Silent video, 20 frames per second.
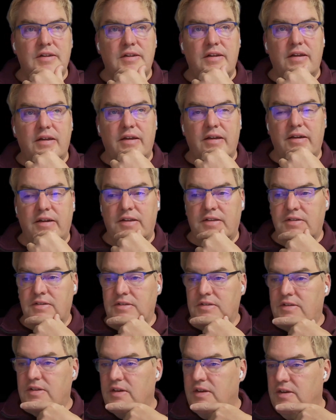And
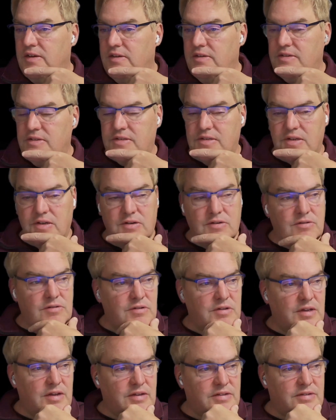so
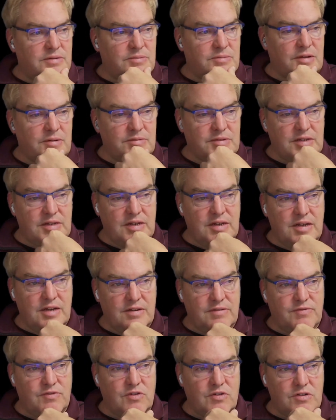yeah, sometimes I have
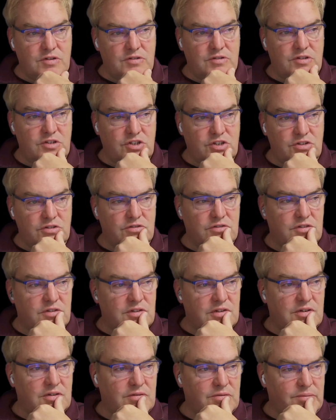audio issues now,